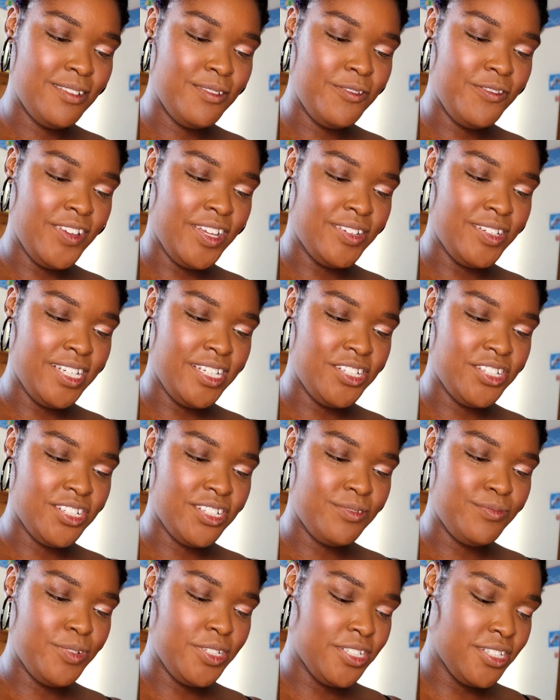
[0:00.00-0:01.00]

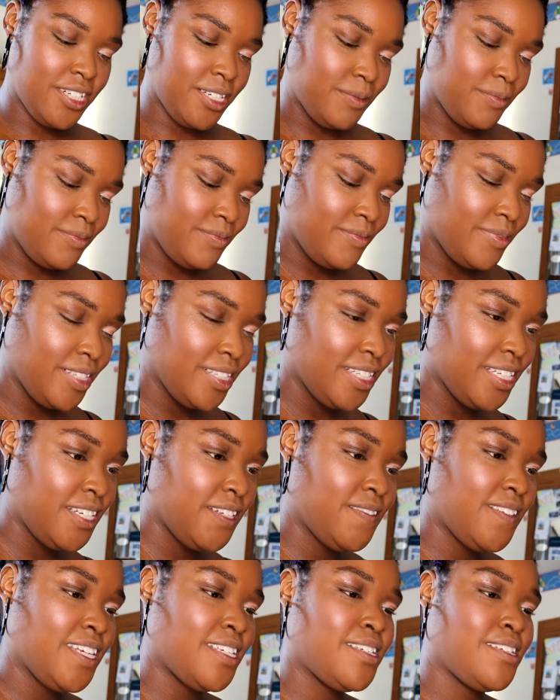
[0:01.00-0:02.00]
foundation, which I
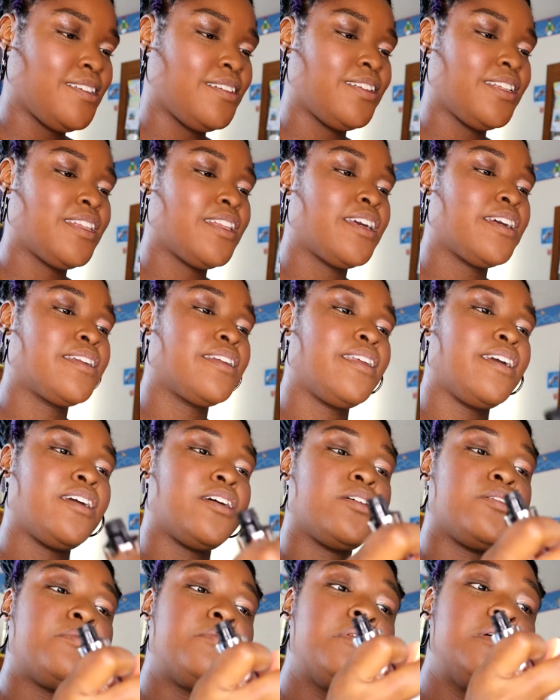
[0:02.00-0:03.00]
believe that's still a thing
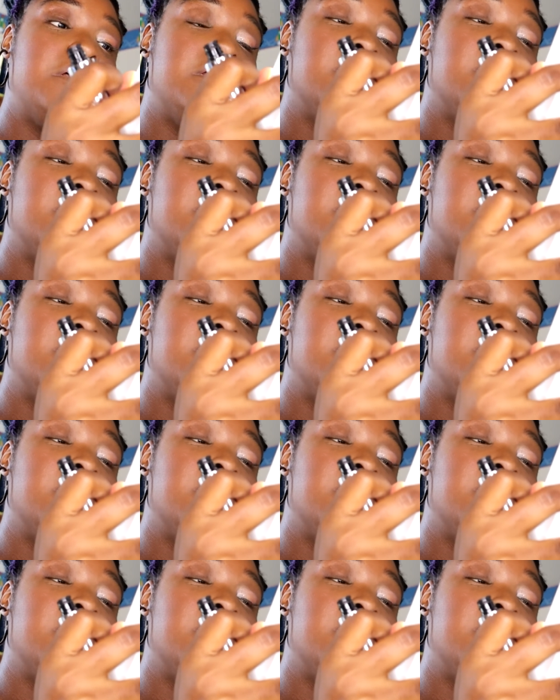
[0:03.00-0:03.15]
now,